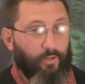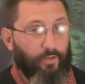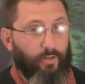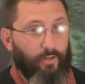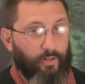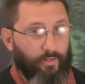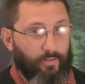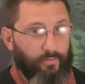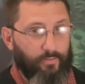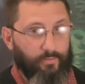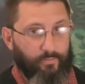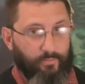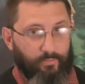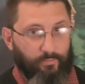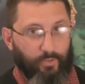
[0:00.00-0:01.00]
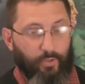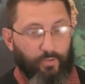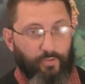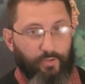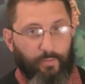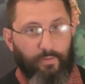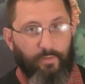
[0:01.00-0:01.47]
it on our
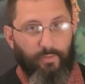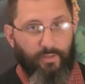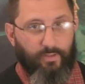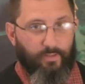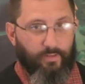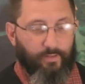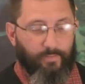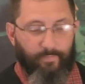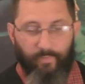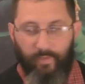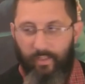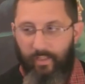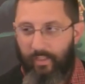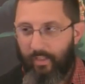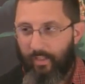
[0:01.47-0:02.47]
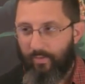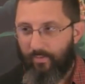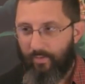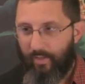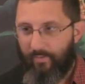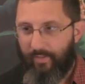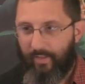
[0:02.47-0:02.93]
road trip that we took,
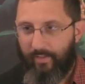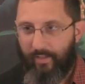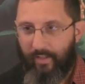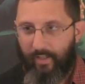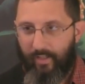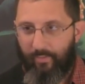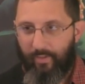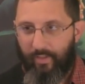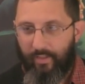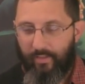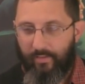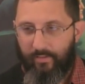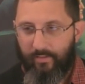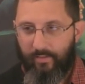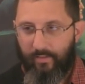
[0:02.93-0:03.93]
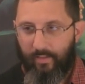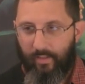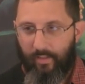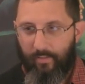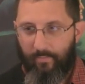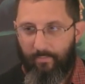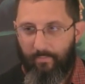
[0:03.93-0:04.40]
driving down the highway
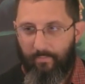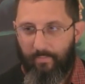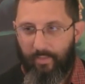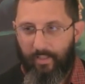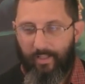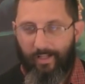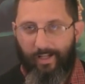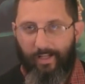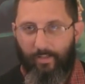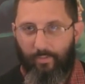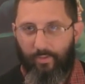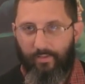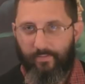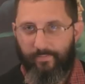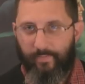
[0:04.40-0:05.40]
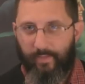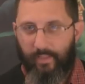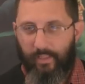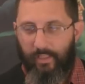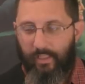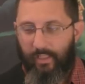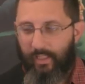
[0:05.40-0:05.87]
um, in Iowa,
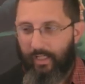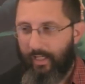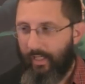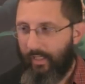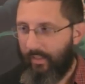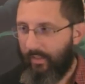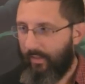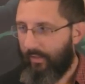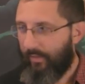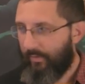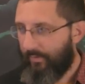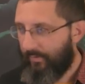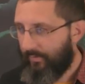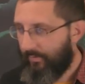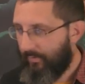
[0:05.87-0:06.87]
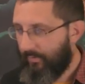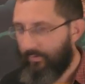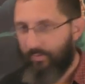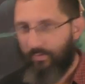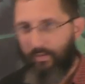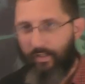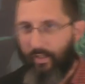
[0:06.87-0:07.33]
and uh,
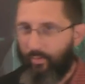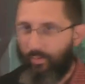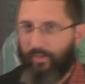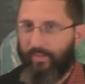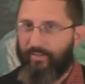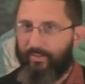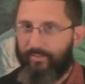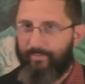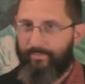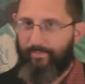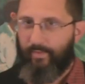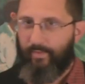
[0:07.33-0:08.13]
there it was.